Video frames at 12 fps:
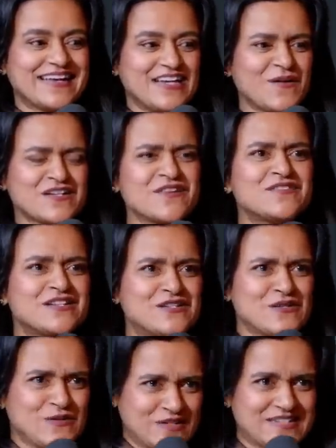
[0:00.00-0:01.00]
you actually have to
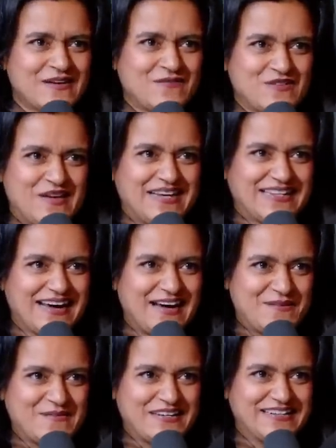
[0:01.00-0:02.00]
do stuff to make that
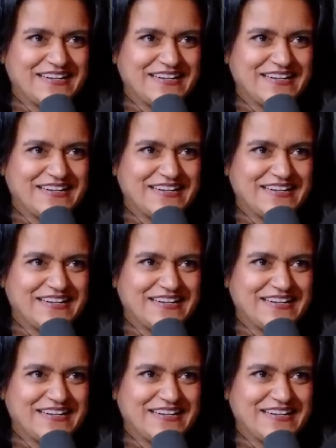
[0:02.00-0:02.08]
happen.